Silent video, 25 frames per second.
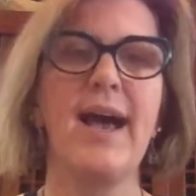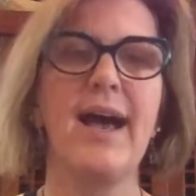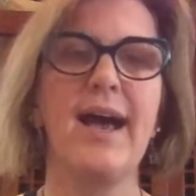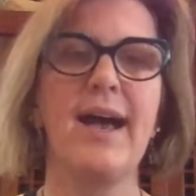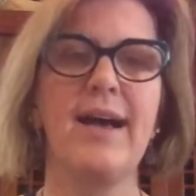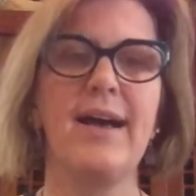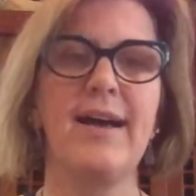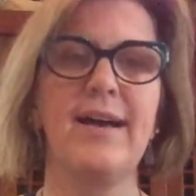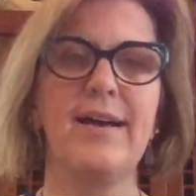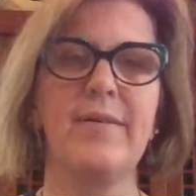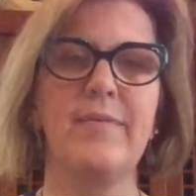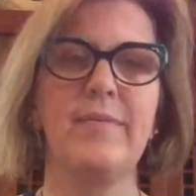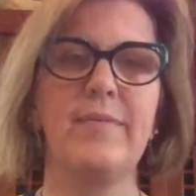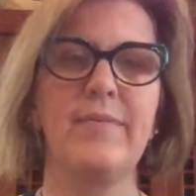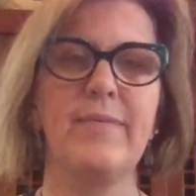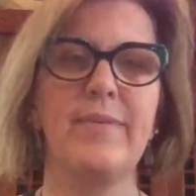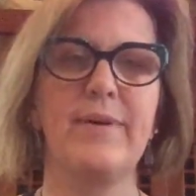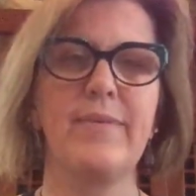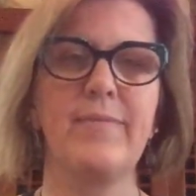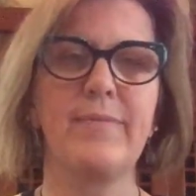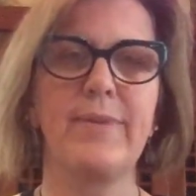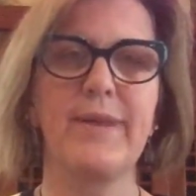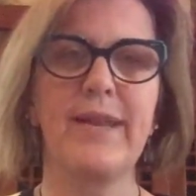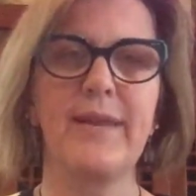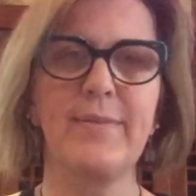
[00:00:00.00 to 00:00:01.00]
But
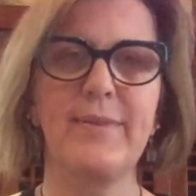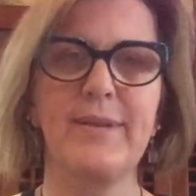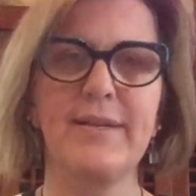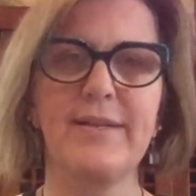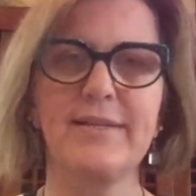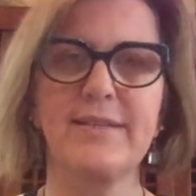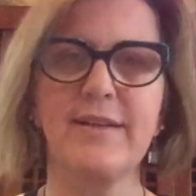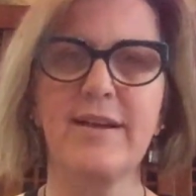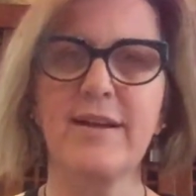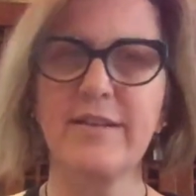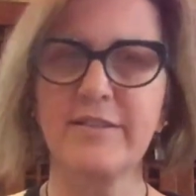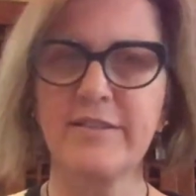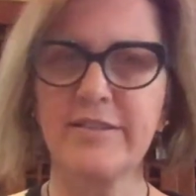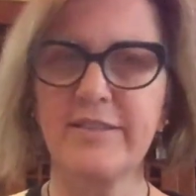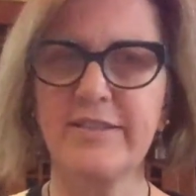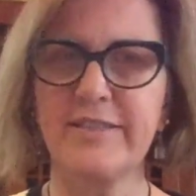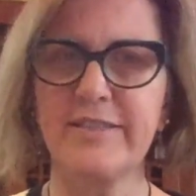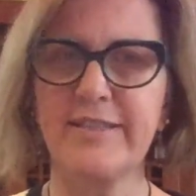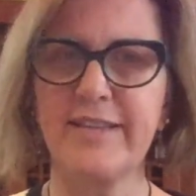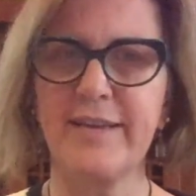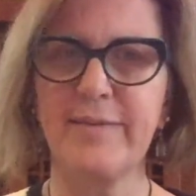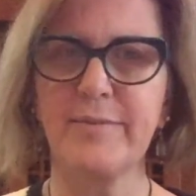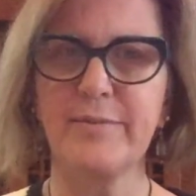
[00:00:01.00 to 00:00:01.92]
I'm going to talk to you today.